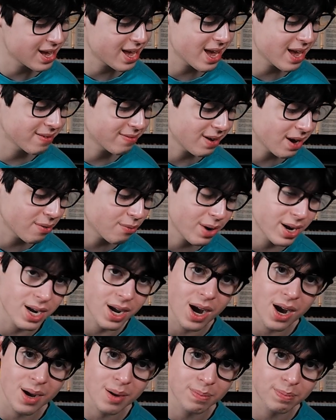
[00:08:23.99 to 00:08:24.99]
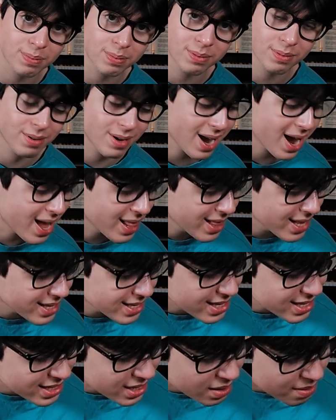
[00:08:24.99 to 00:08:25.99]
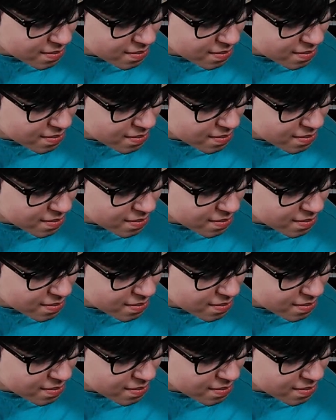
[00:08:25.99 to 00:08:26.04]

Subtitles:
If I went up, and this is a